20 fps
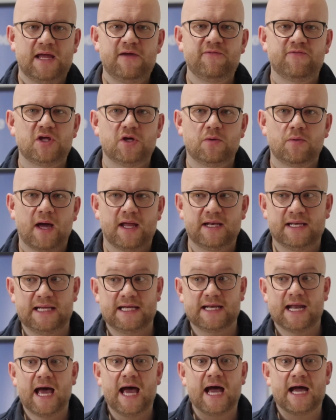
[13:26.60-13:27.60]
if you
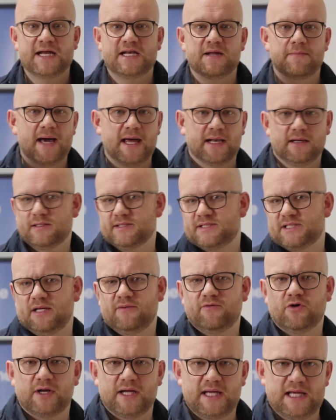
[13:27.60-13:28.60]
need a high demand, so
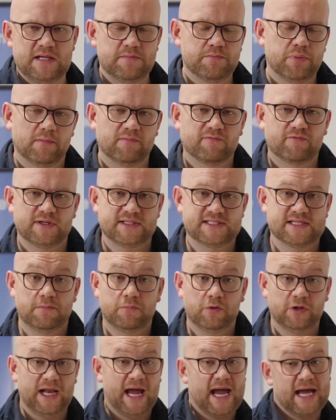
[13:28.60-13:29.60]
you've got a heat pump, for
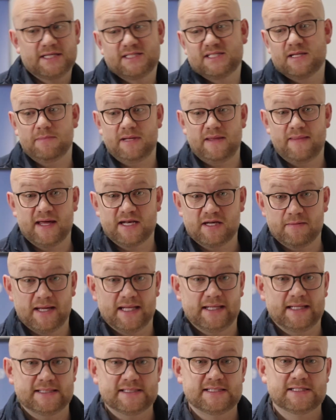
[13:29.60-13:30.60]
example, and it has to meet that
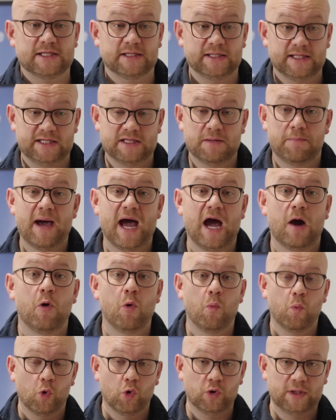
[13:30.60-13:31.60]
demand instantly, the
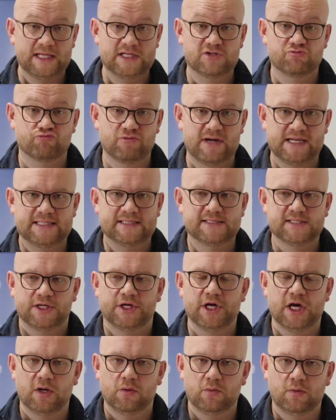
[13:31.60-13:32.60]
Powerwall is ready to
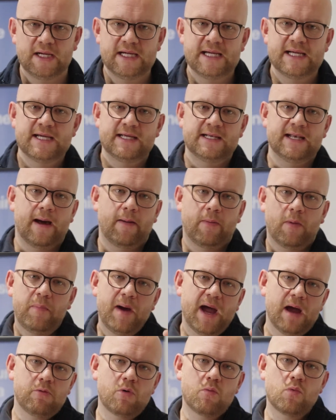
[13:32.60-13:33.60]
go. Now, the
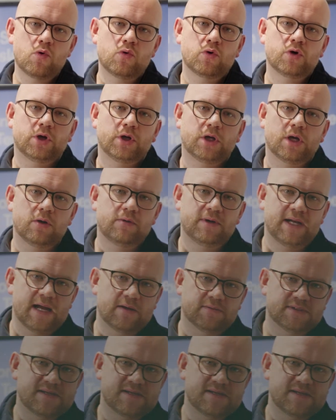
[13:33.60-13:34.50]
Powerwall can go down